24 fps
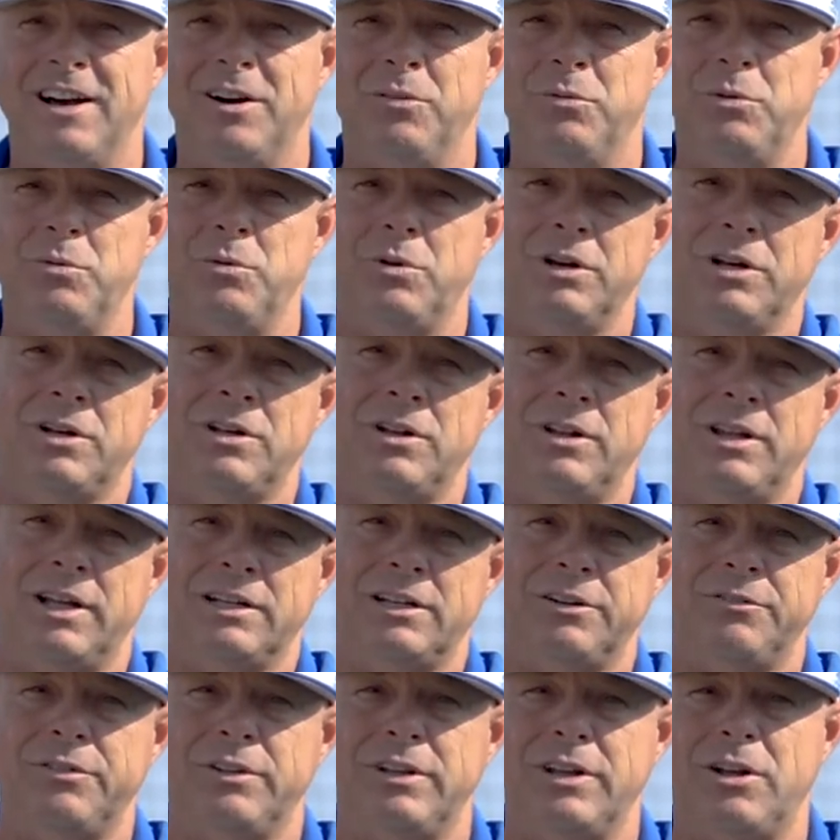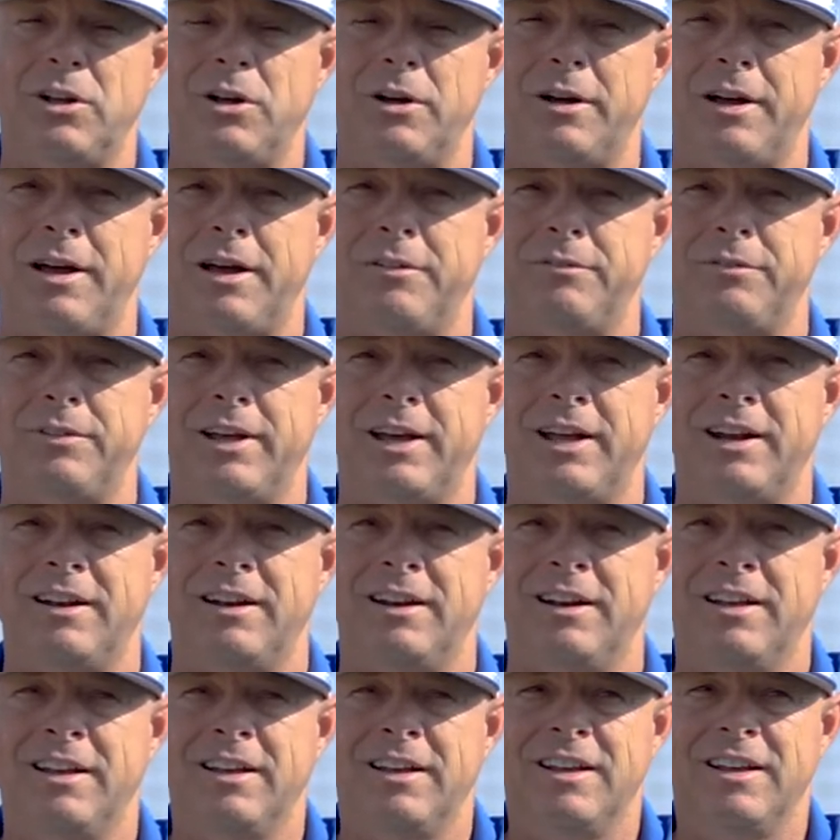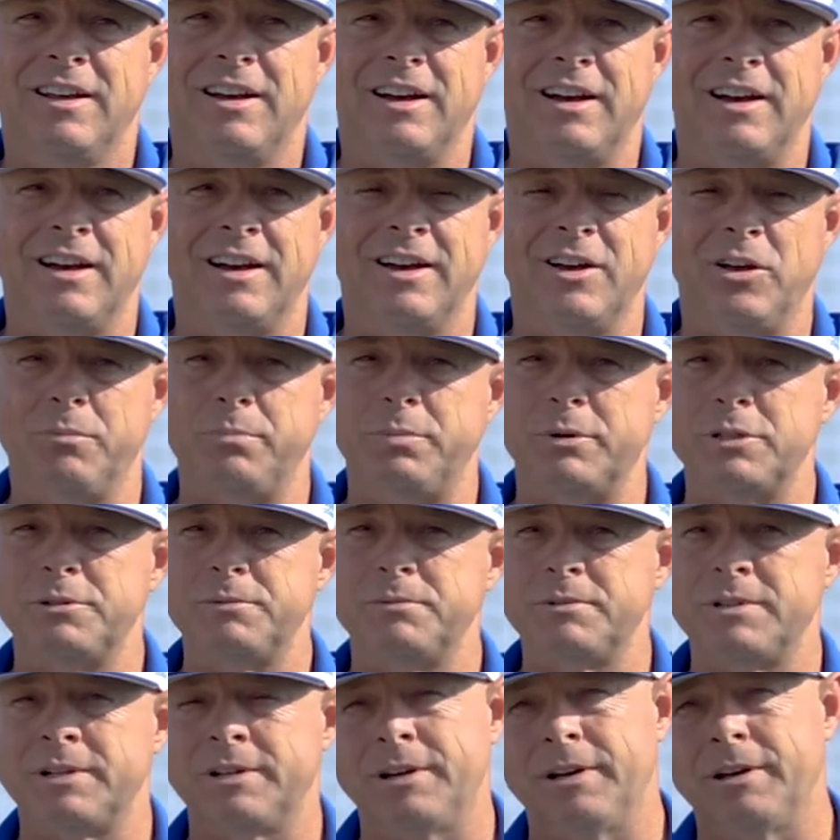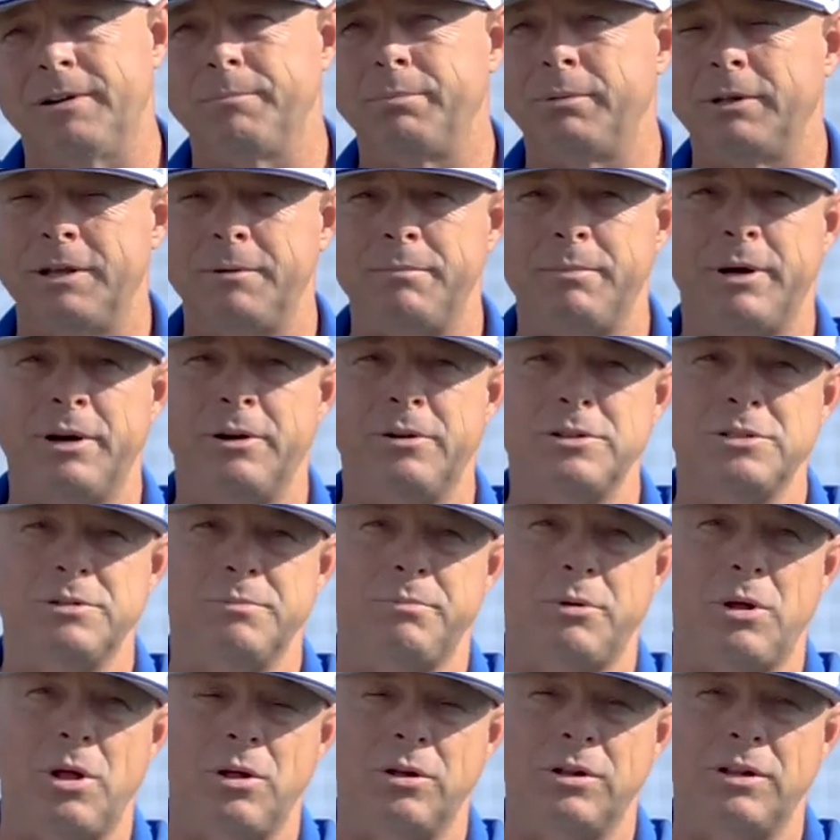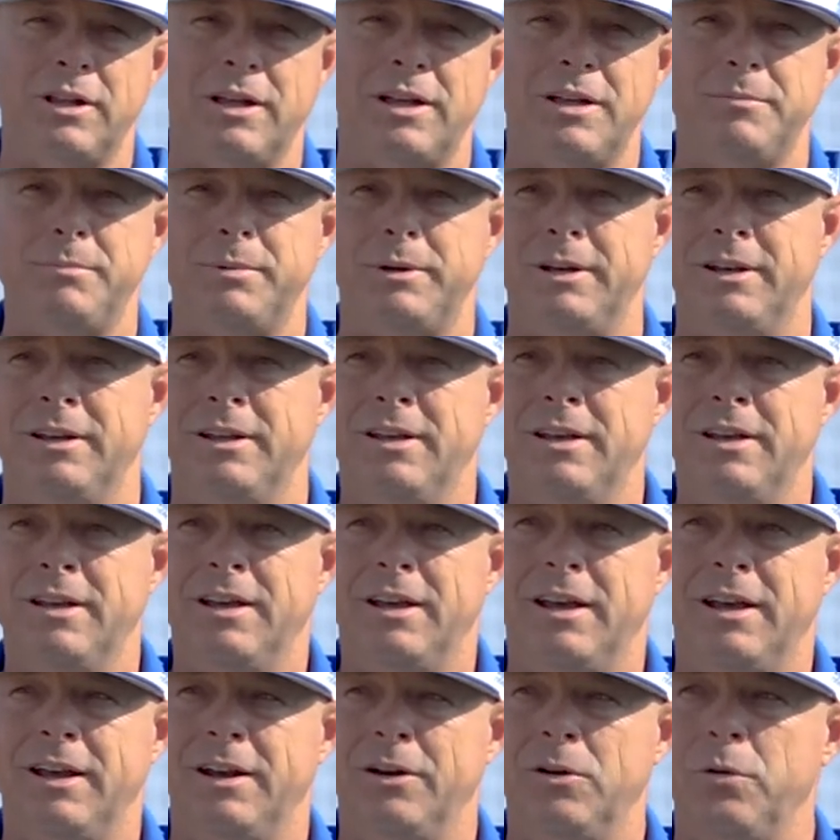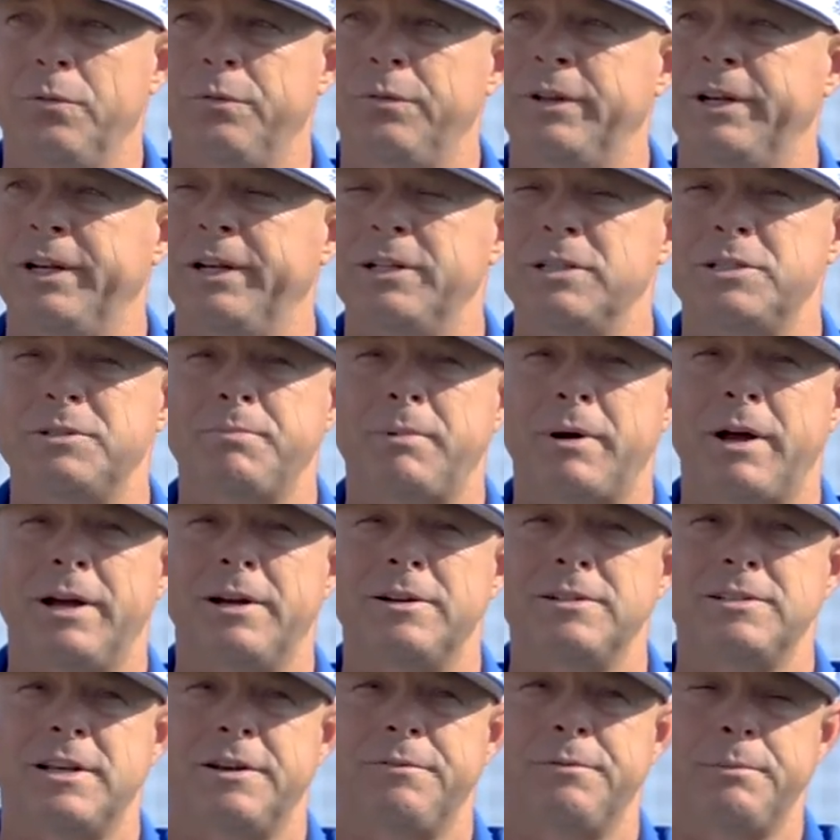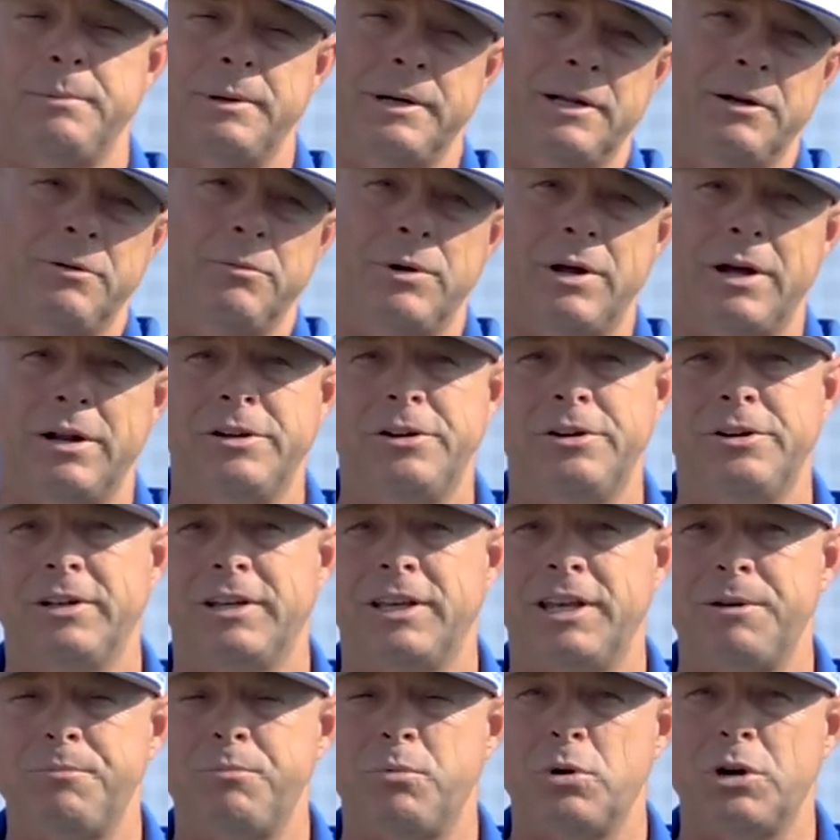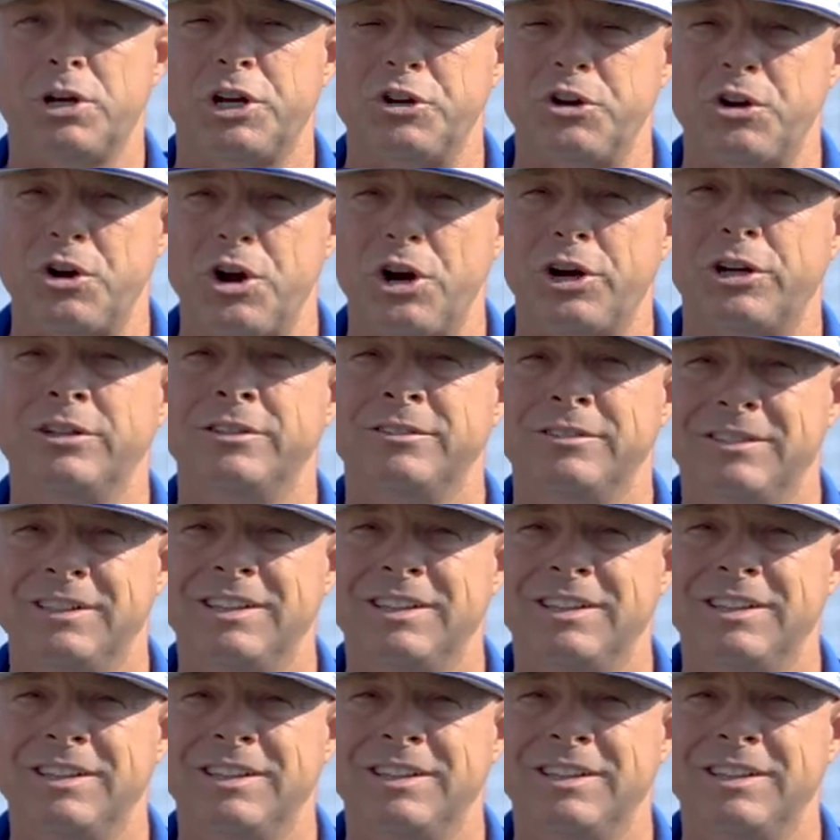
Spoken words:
we want to collectively have that help us play better as a ball club, and hopefully it inspires everybody around here to keep working hard.